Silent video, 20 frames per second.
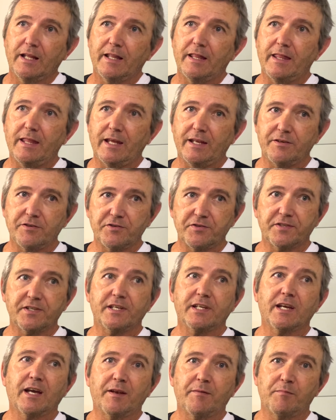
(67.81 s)
than you
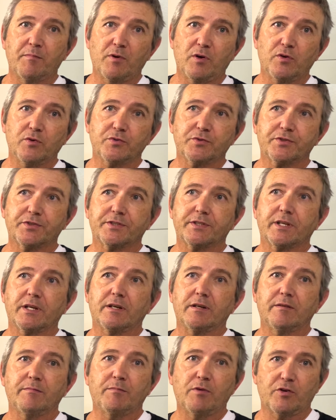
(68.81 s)
see on most
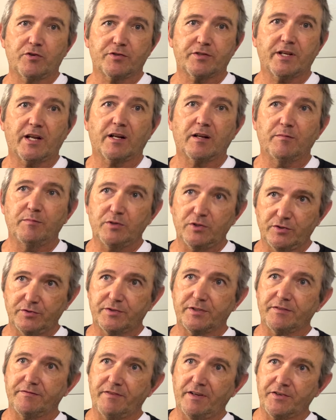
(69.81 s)
motorcycle boots,
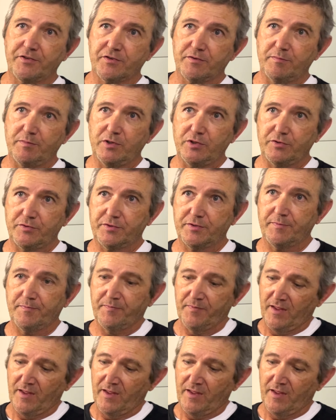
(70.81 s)
adventure boots.